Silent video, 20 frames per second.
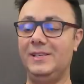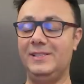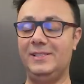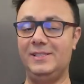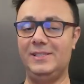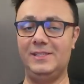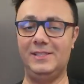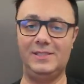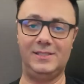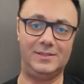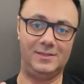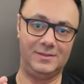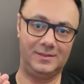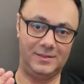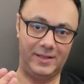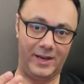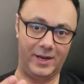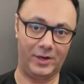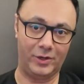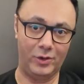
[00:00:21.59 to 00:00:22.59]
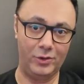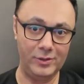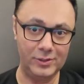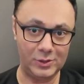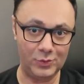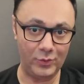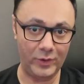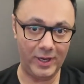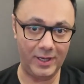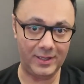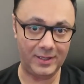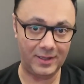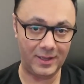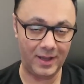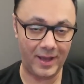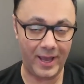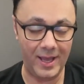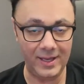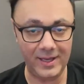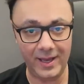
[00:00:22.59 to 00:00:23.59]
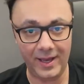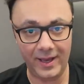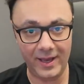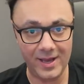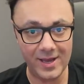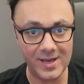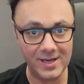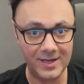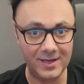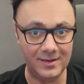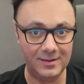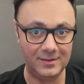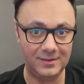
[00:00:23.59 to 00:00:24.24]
This is their Qsuite, aka